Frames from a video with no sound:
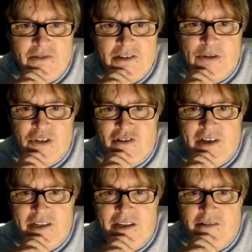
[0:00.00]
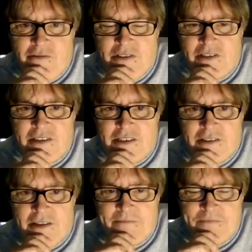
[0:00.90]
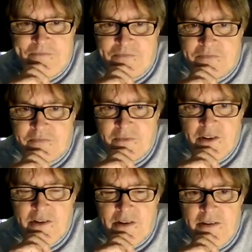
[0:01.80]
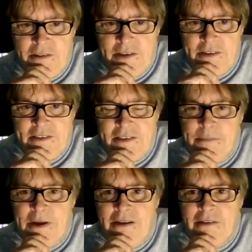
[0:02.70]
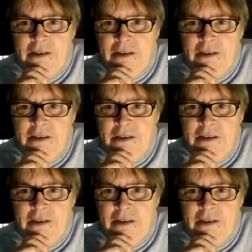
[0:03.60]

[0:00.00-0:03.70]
demonstrate here is that it's about